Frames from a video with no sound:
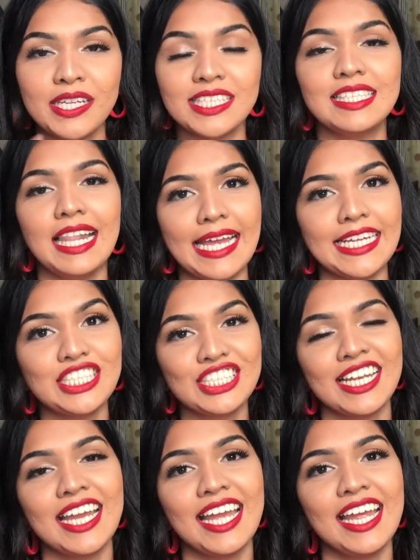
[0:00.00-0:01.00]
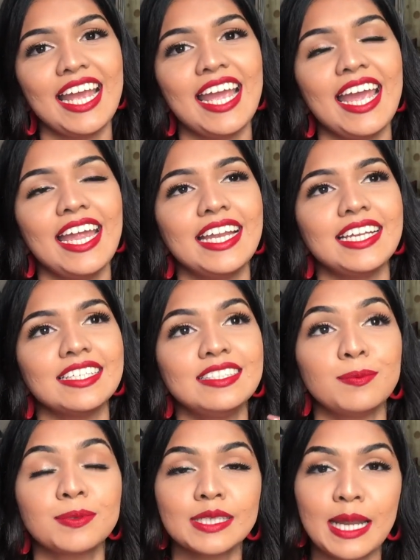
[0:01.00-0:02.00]
Please like, share and
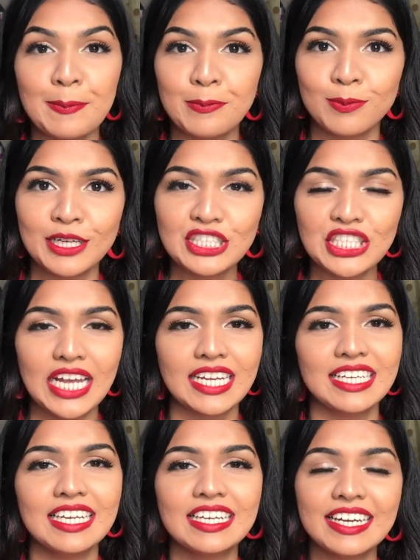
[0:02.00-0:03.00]
subscribe to my channel.